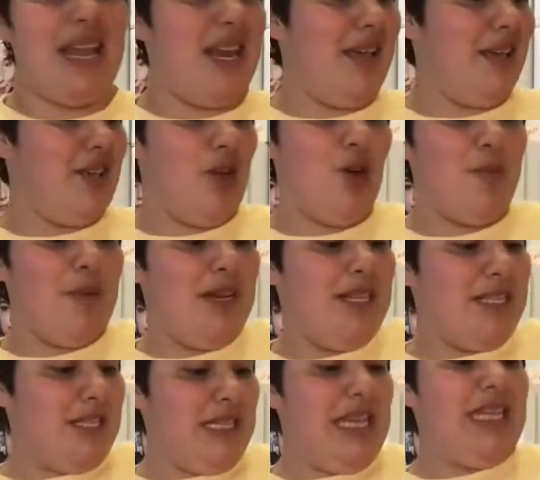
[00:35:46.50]
egg yolk, but
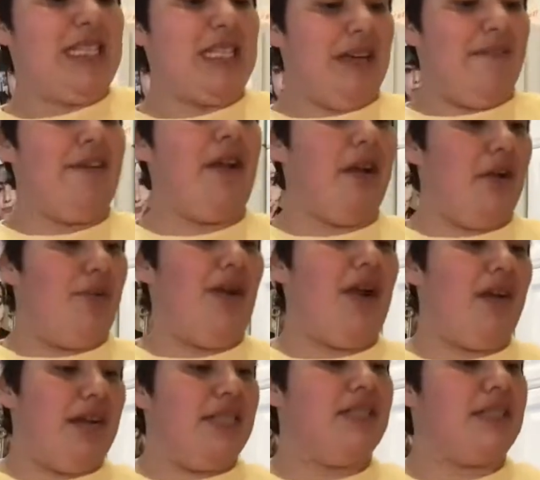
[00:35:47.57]
it's a very
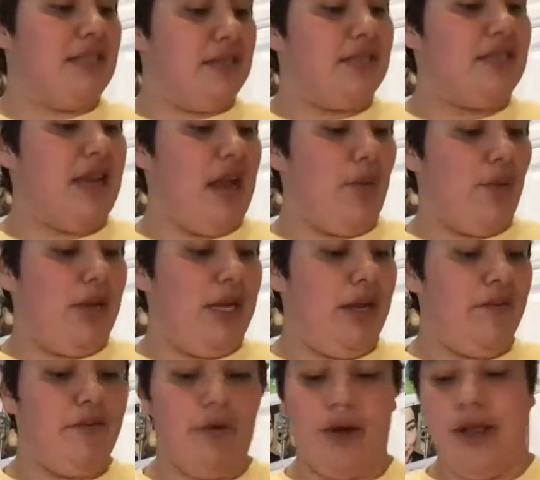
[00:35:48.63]
rare instance that I will eat
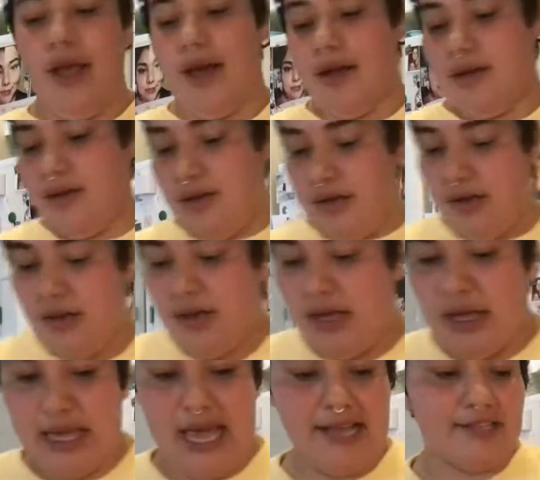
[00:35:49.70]
it for you.
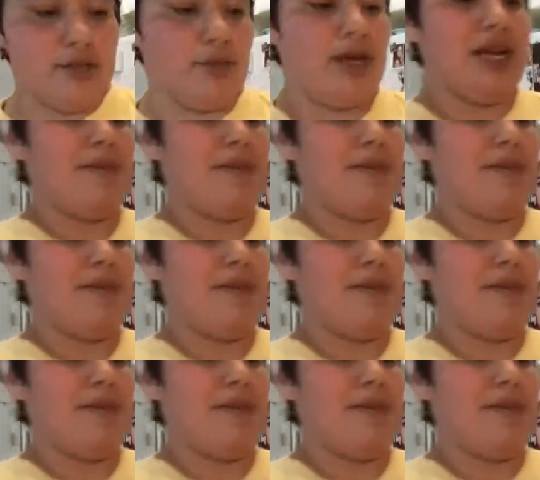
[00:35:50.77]
Okay, so we're going